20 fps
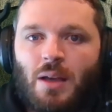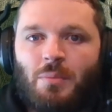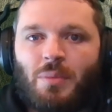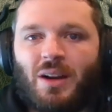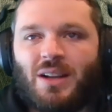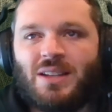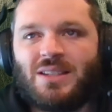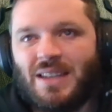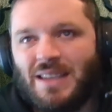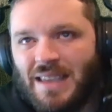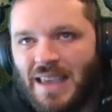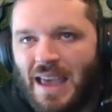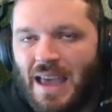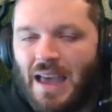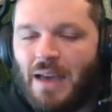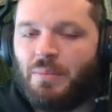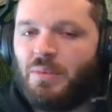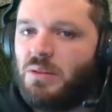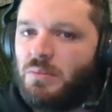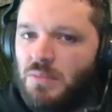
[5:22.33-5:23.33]
But it's like,
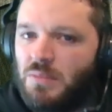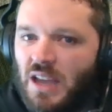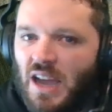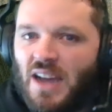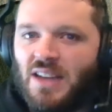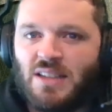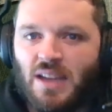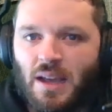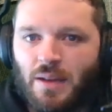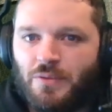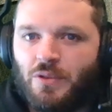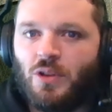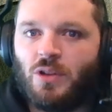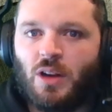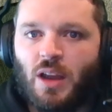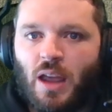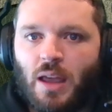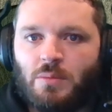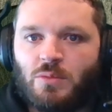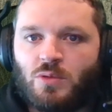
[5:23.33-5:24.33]
yeah, but guys have good
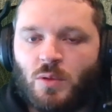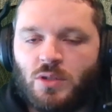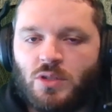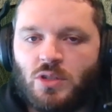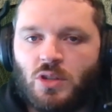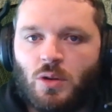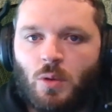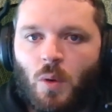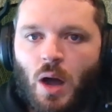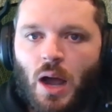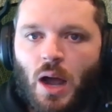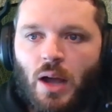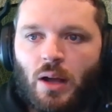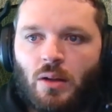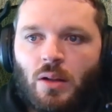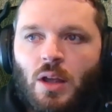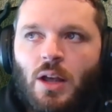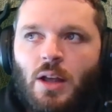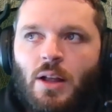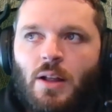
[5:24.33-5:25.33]
games once in a while.